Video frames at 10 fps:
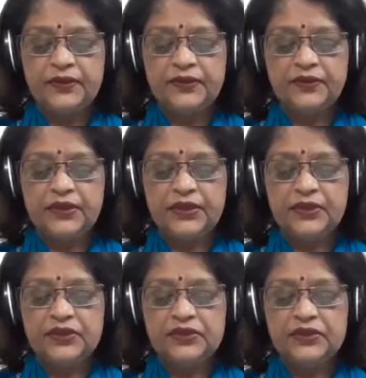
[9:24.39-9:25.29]
okay,
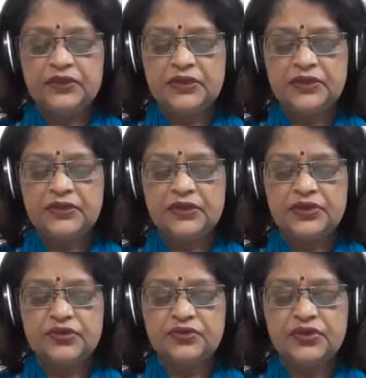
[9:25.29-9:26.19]
the
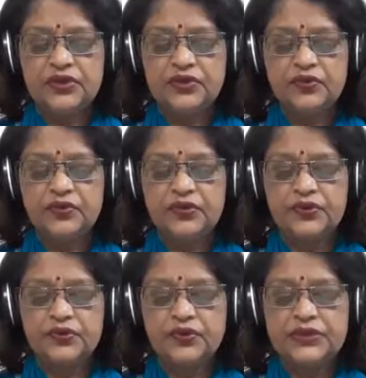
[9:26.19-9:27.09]
intruder
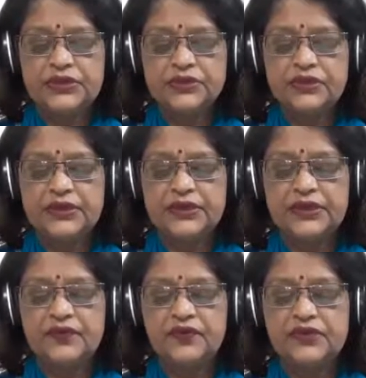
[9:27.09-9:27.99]
told Gerald that
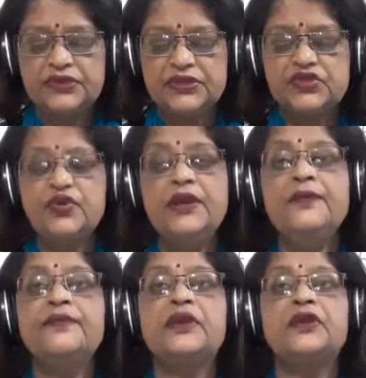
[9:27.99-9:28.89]
he was a jewel
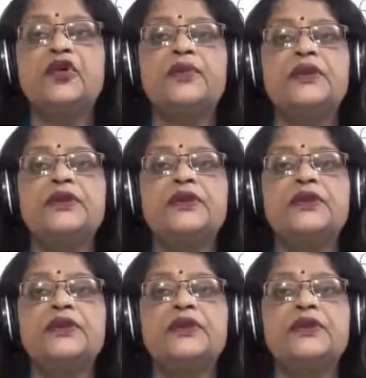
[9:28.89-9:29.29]
robber.